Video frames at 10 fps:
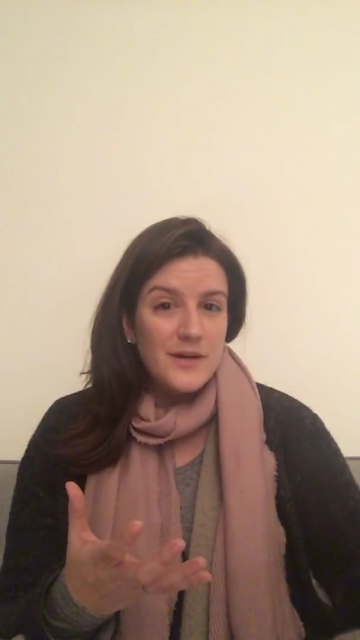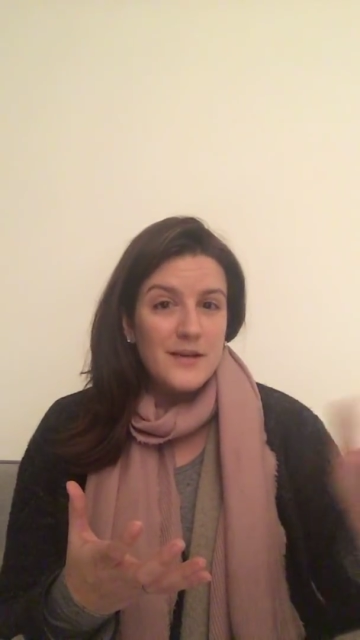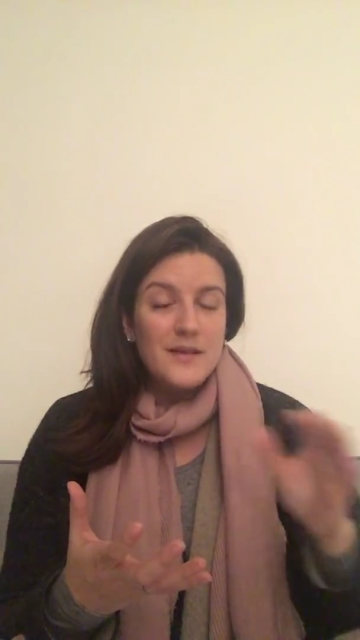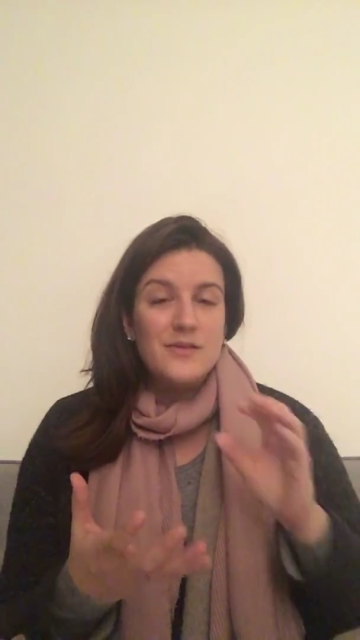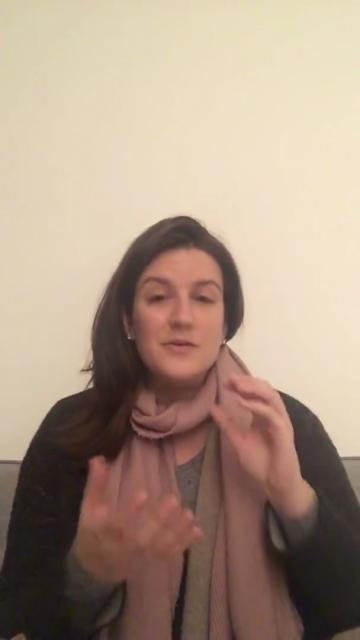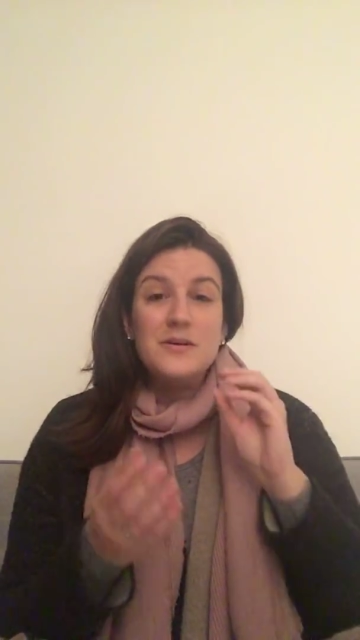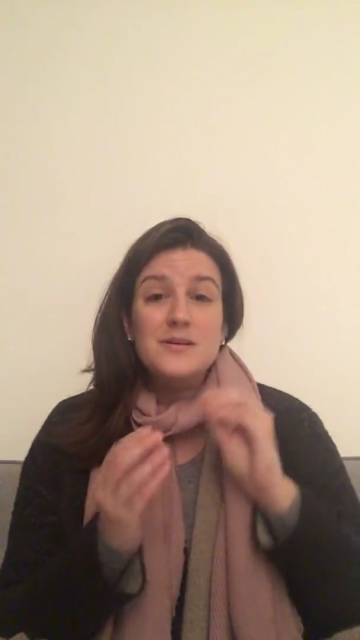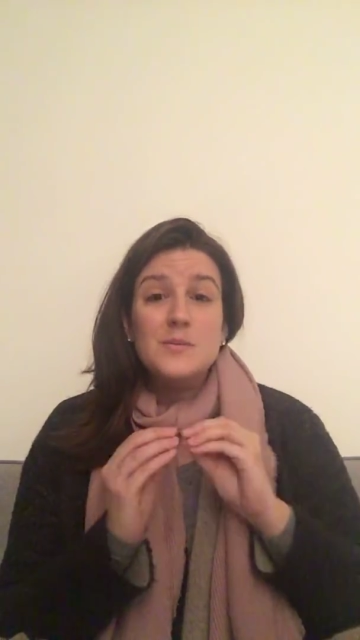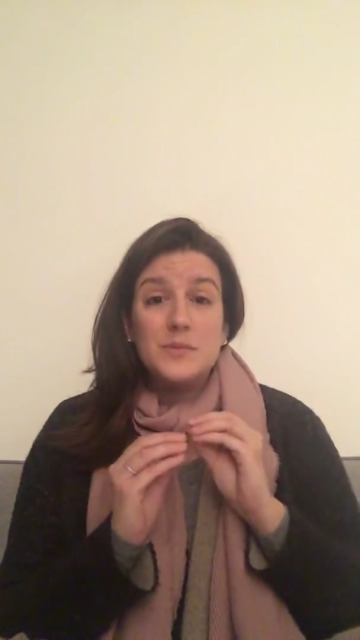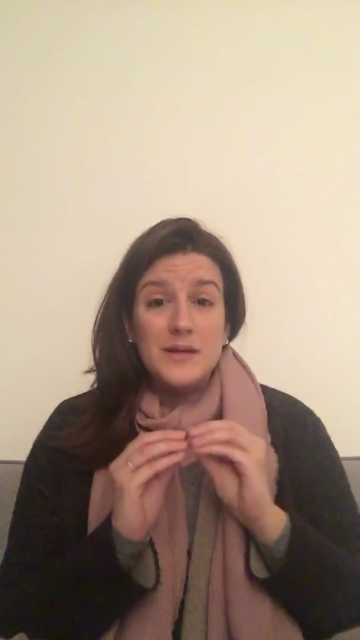and that there
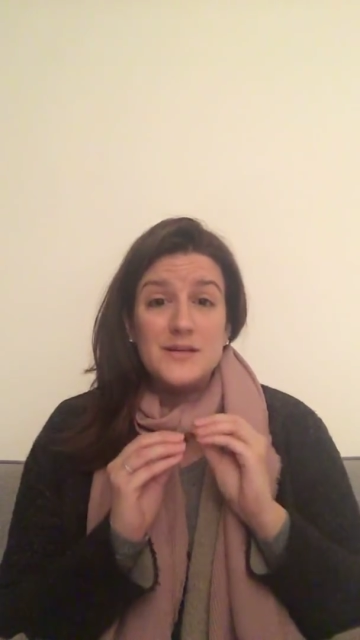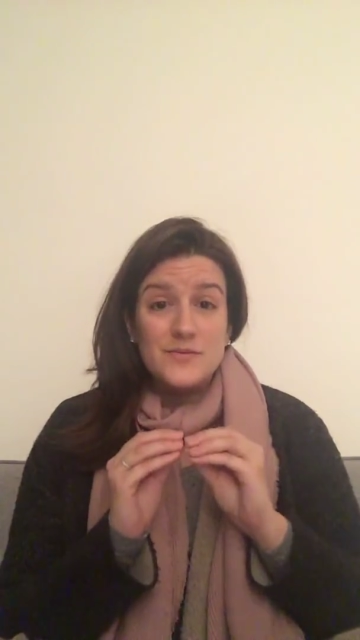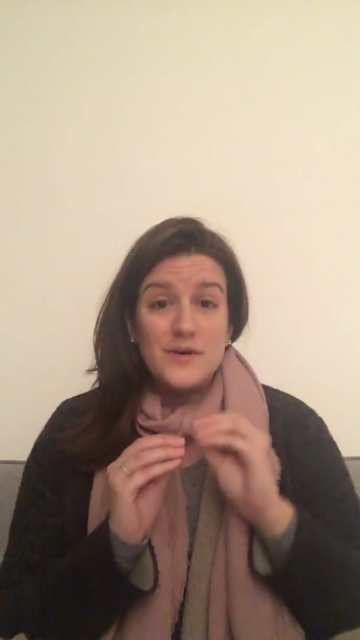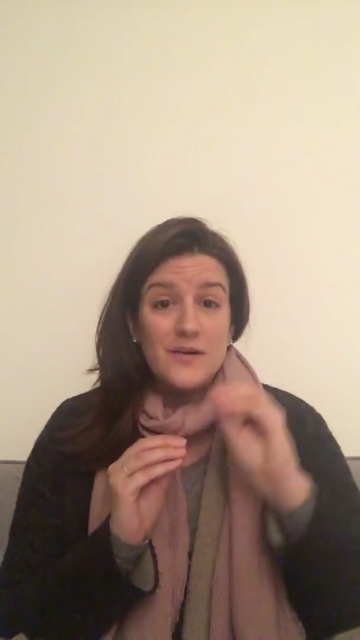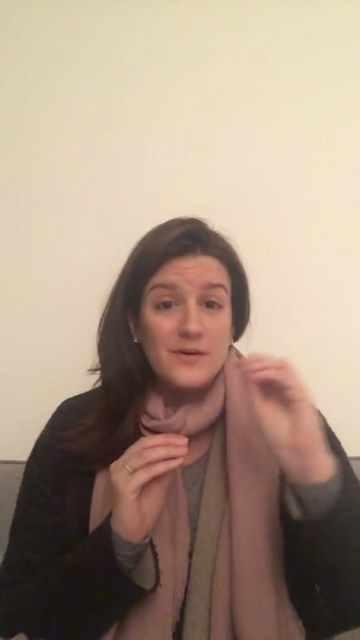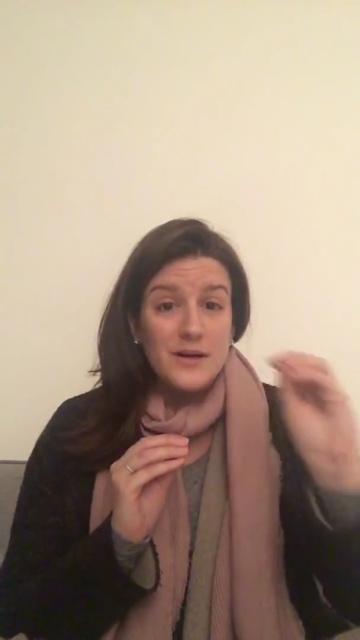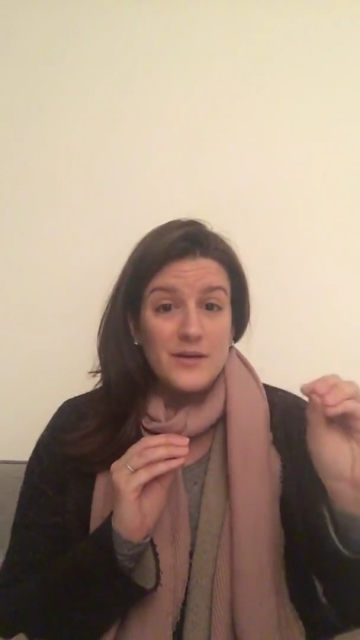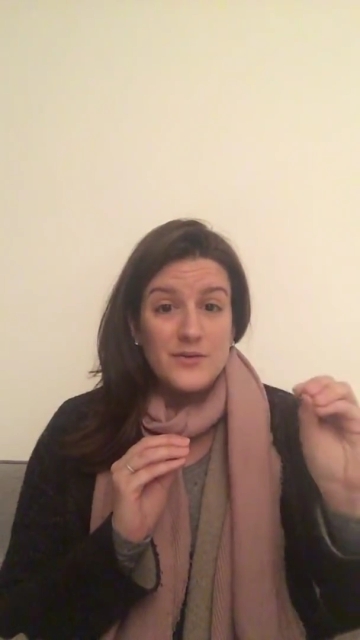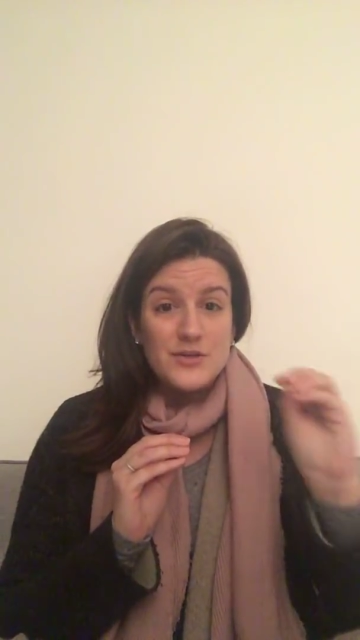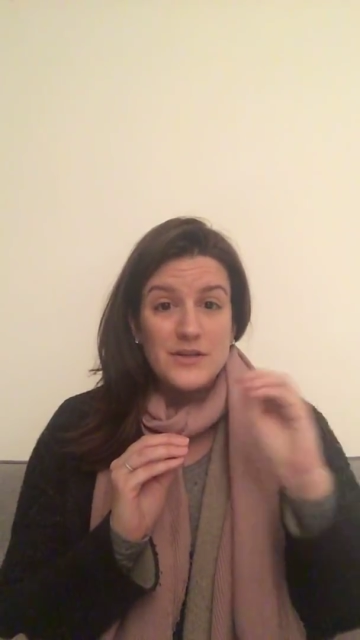is a place for every
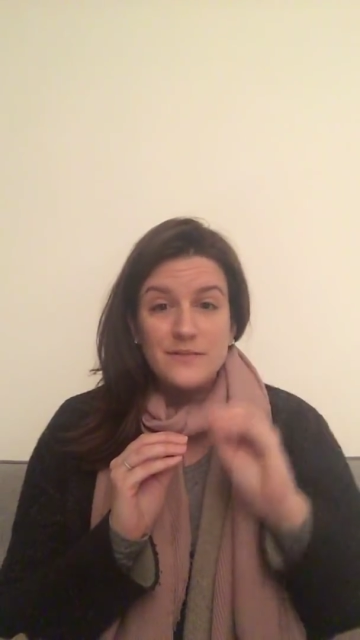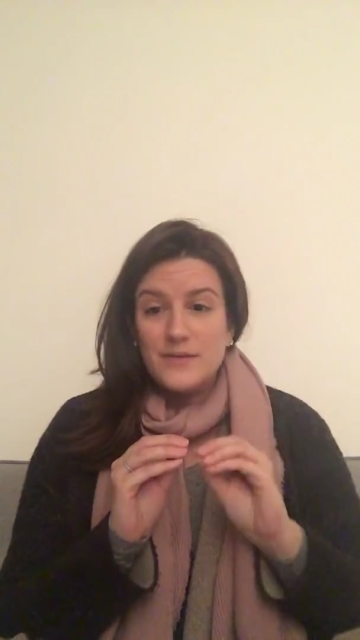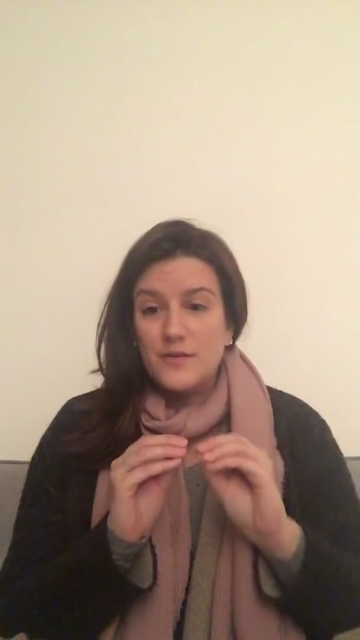energy